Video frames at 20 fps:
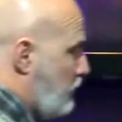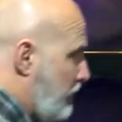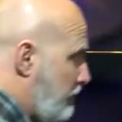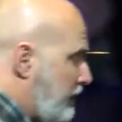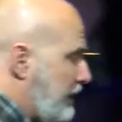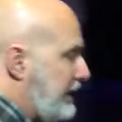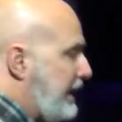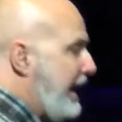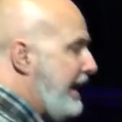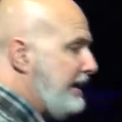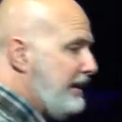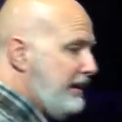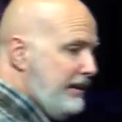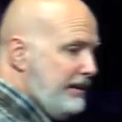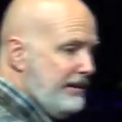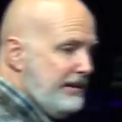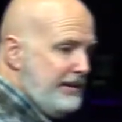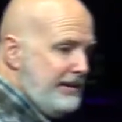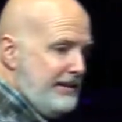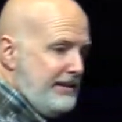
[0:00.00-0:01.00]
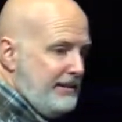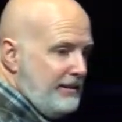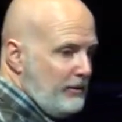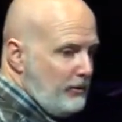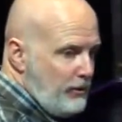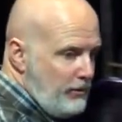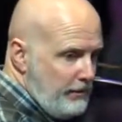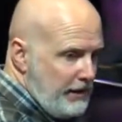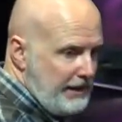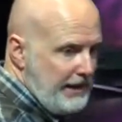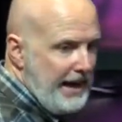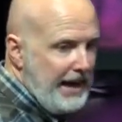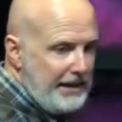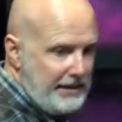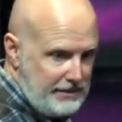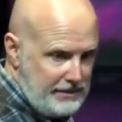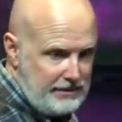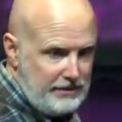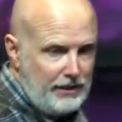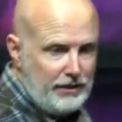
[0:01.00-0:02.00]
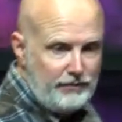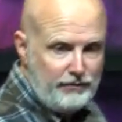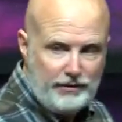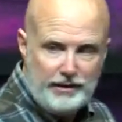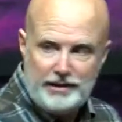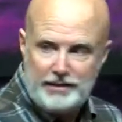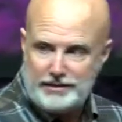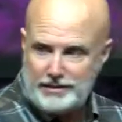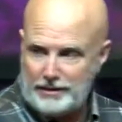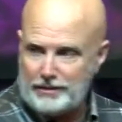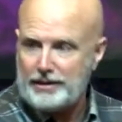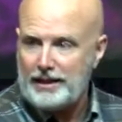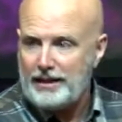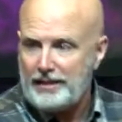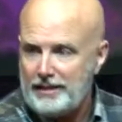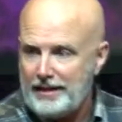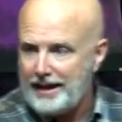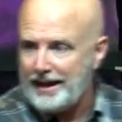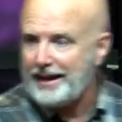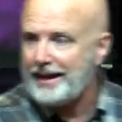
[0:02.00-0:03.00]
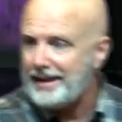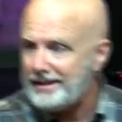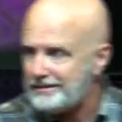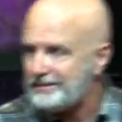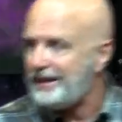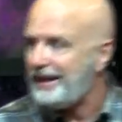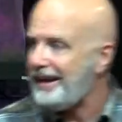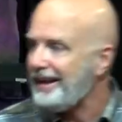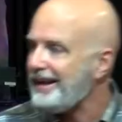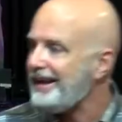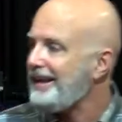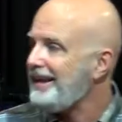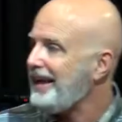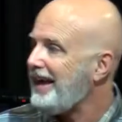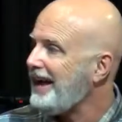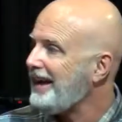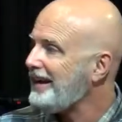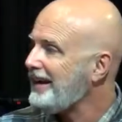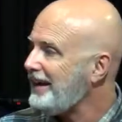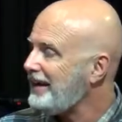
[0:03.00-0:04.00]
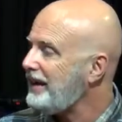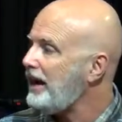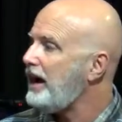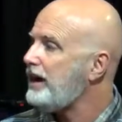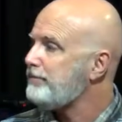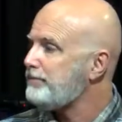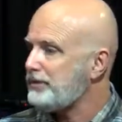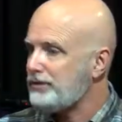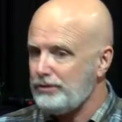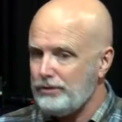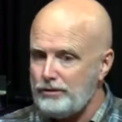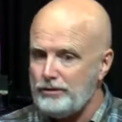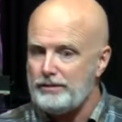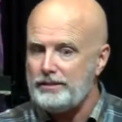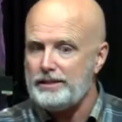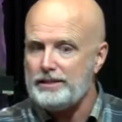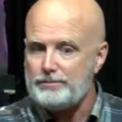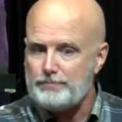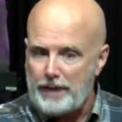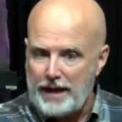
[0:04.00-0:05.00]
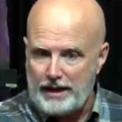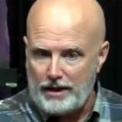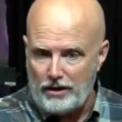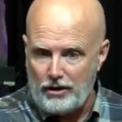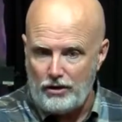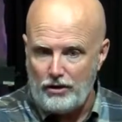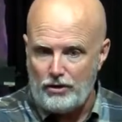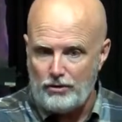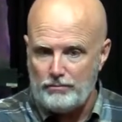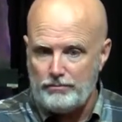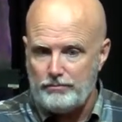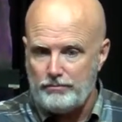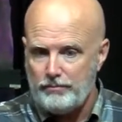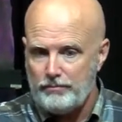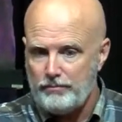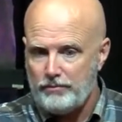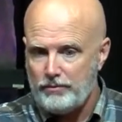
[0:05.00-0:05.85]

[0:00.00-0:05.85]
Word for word: to where my daddy, where my daddy's stuff is. I, I got, I got, I got opportunities back home.